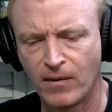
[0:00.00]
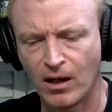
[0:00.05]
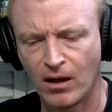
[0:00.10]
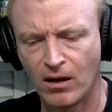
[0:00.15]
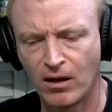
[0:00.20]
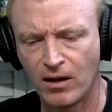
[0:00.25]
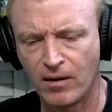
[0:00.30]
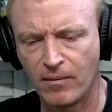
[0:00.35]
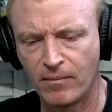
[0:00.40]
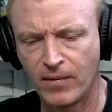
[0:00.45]

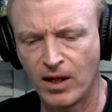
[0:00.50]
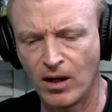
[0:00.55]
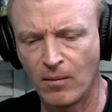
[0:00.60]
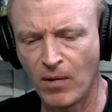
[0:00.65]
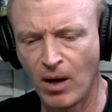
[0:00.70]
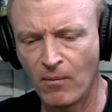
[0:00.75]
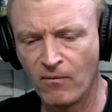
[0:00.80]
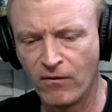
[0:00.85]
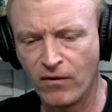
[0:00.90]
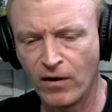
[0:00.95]

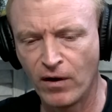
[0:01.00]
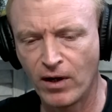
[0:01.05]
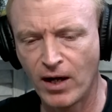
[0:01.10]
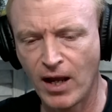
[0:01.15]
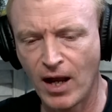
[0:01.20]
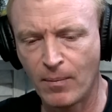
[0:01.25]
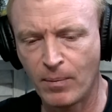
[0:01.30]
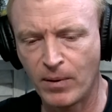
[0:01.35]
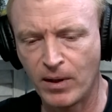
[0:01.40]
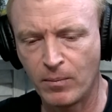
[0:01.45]
I'm very
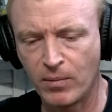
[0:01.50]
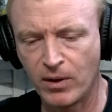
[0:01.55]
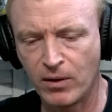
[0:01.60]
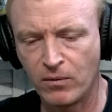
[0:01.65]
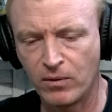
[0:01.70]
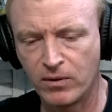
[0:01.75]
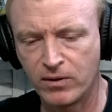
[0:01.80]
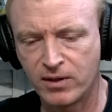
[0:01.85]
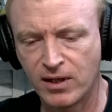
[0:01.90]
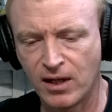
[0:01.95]
happy to be
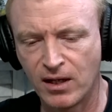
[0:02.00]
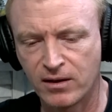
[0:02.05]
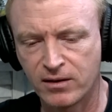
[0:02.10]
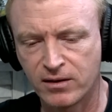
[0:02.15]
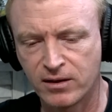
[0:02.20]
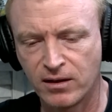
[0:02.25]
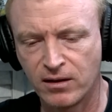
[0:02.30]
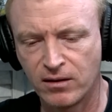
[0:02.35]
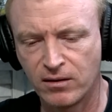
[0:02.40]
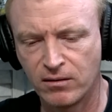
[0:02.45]
with
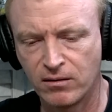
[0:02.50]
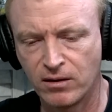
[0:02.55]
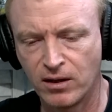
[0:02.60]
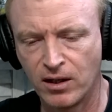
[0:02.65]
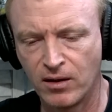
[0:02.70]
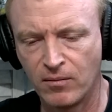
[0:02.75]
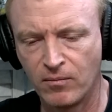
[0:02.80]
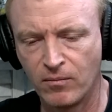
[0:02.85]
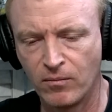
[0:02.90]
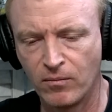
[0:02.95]
Townsend
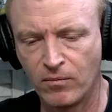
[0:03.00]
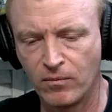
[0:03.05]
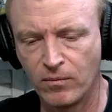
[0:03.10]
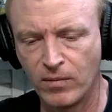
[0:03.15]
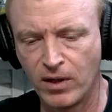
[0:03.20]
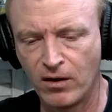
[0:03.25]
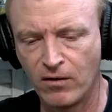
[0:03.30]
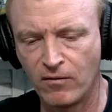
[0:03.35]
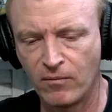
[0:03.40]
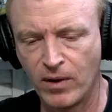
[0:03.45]
and
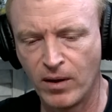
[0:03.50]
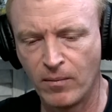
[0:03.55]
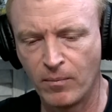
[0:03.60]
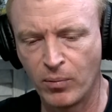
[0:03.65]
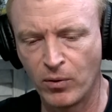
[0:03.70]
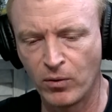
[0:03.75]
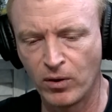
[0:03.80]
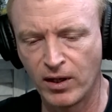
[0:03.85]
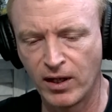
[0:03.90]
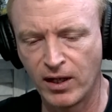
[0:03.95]
Mayor of Mount
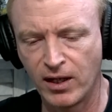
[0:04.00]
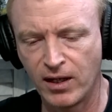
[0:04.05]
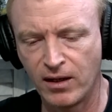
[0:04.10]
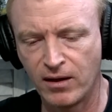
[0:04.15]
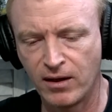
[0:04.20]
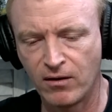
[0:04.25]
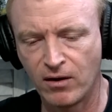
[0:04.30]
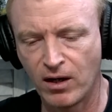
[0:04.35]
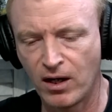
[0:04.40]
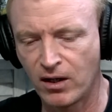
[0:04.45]
Buller here.
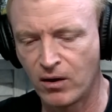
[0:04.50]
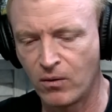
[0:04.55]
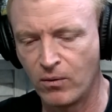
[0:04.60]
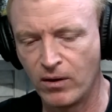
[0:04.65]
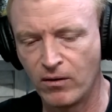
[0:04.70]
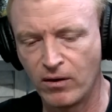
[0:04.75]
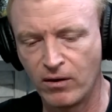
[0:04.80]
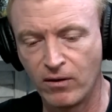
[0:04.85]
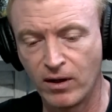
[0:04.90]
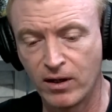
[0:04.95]
There are
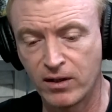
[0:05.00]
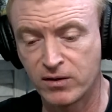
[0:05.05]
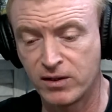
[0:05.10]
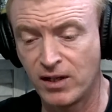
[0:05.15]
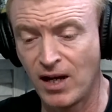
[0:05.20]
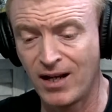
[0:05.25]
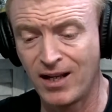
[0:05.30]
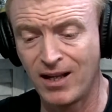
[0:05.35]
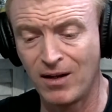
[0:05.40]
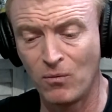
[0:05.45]
query runners.
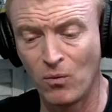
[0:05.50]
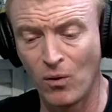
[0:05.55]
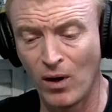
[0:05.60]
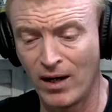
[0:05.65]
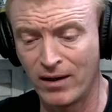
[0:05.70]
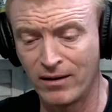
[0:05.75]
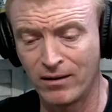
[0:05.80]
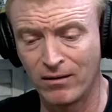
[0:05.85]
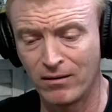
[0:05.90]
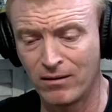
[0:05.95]
Yankee
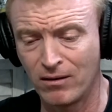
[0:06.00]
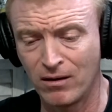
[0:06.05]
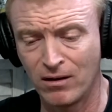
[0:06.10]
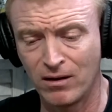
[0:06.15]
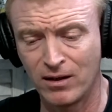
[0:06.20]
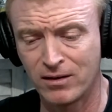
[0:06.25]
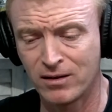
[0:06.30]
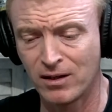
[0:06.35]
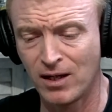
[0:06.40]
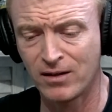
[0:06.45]
won.
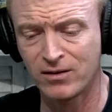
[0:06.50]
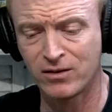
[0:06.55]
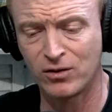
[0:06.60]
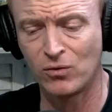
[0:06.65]
Its last